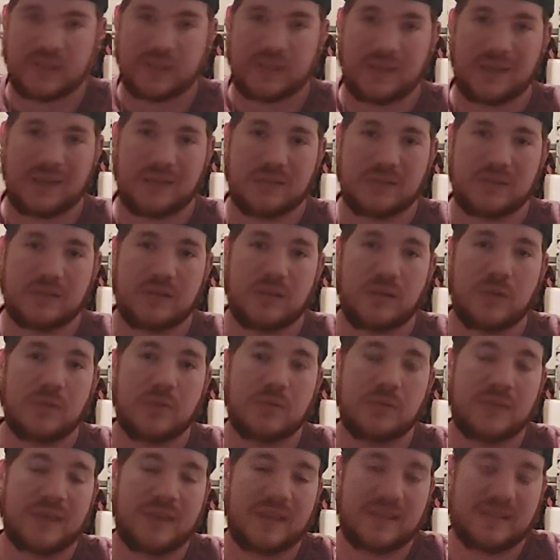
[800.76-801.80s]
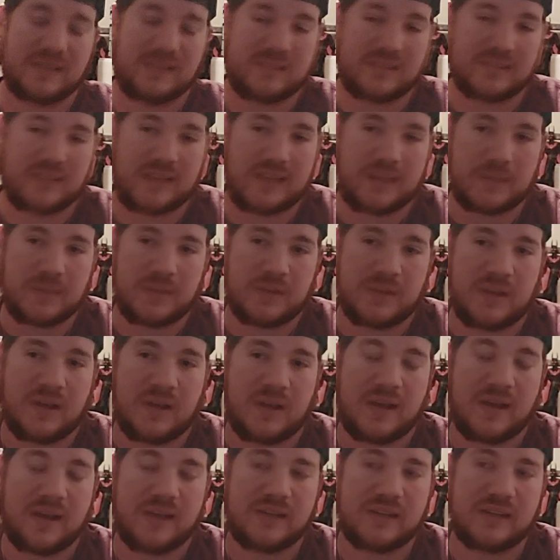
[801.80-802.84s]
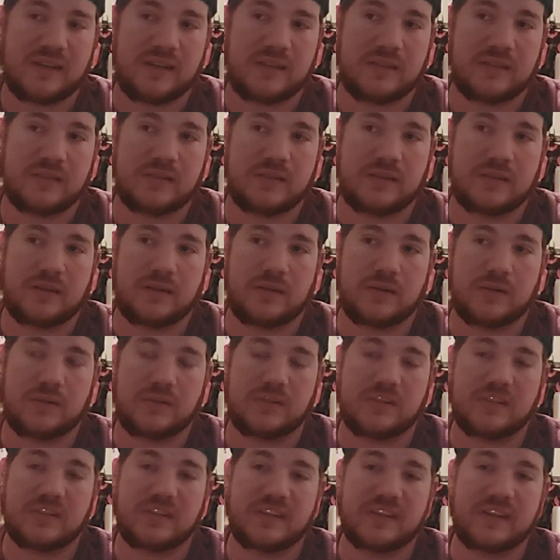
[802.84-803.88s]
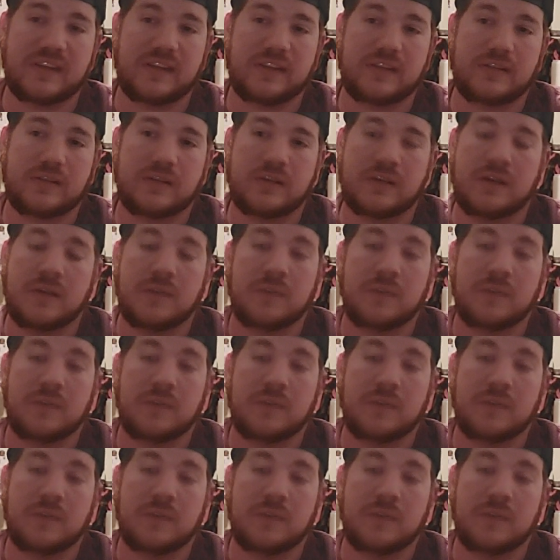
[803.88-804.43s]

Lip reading: I was told about this game a lot as a teenager.